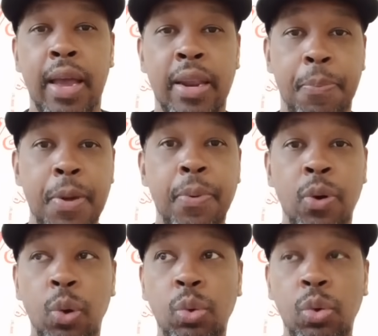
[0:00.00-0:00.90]
and the people
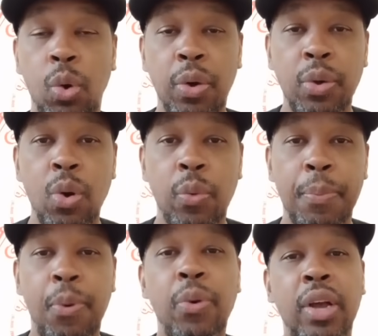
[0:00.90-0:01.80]
know you know and you don't
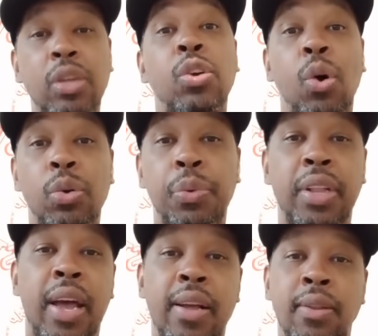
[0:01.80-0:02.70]
report, they could charge you
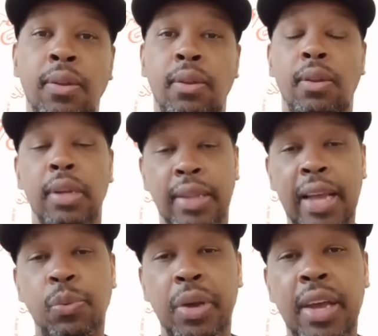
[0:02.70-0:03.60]
with that. And
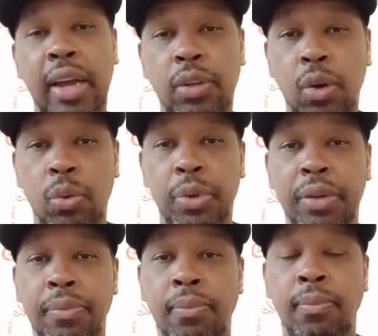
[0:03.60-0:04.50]
that's what he got charged with.
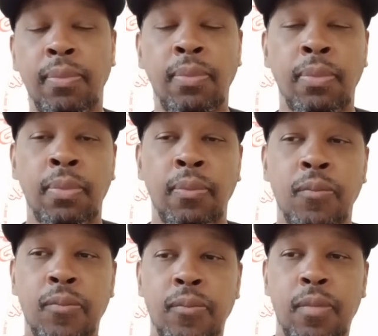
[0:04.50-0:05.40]

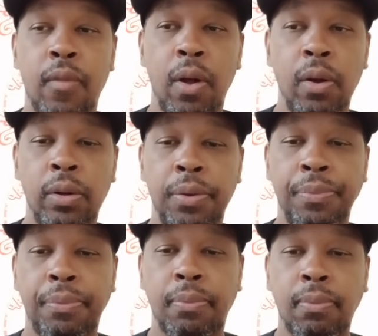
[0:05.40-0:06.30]

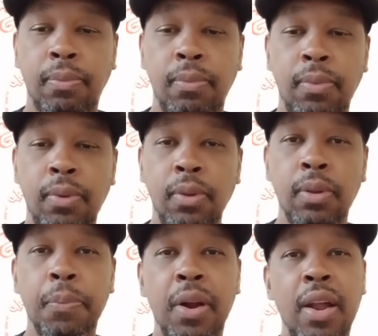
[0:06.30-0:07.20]

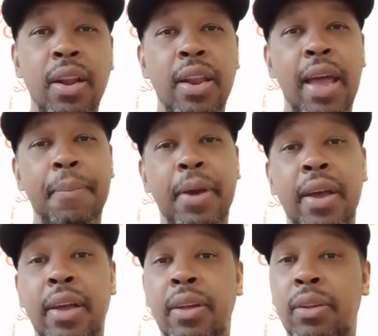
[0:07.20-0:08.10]
But other than that,
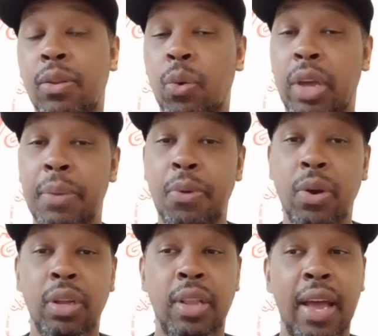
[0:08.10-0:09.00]
man, you know, keep
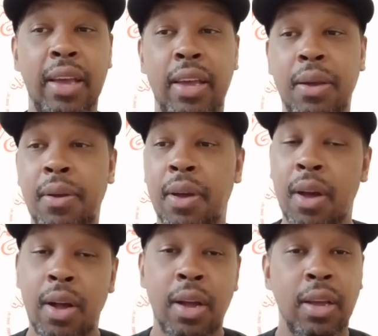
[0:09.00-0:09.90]
doing your thing.
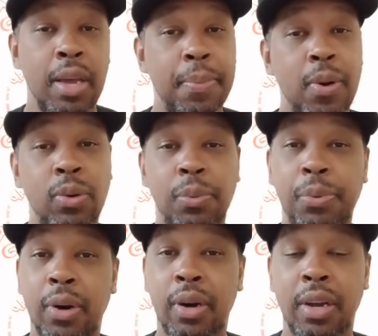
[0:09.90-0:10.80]
Keep on,
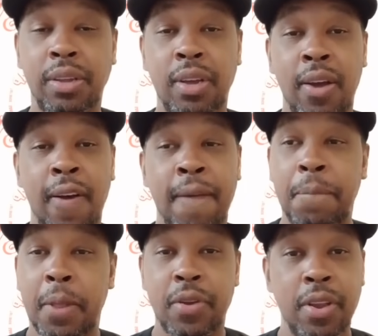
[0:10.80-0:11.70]
bro, because
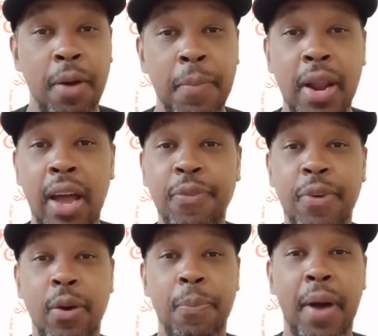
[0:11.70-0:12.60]
it's enough money out here
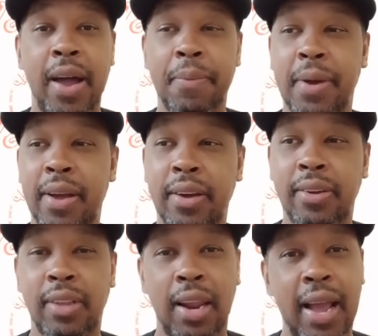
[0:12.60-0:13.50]
for everybody,
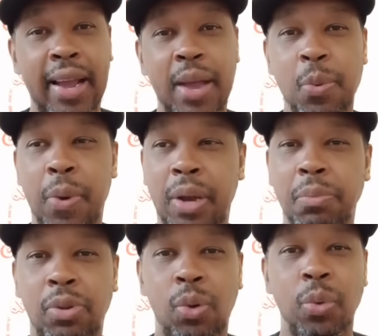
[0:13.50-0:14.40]
man. I like how you break
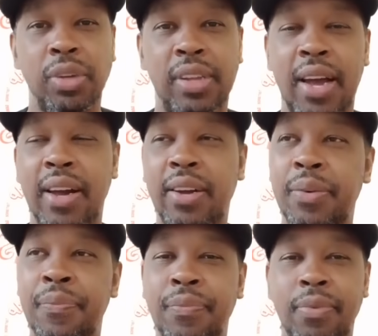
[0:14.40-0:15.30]
them stories
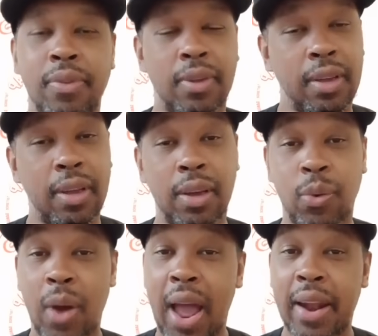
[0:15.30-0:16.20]
down and
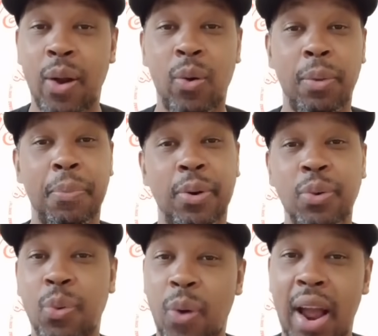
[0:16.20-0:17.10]
grinding on them, bro.
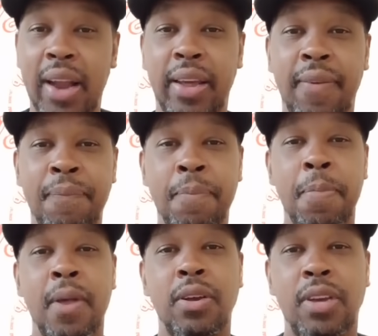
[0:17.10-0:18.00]
You grinding.
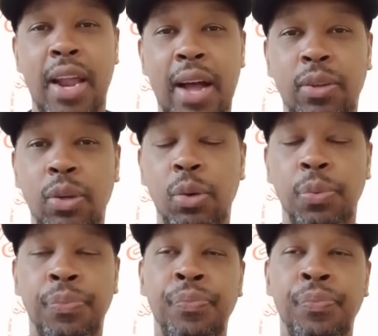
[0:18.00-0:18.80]
Shout out to you.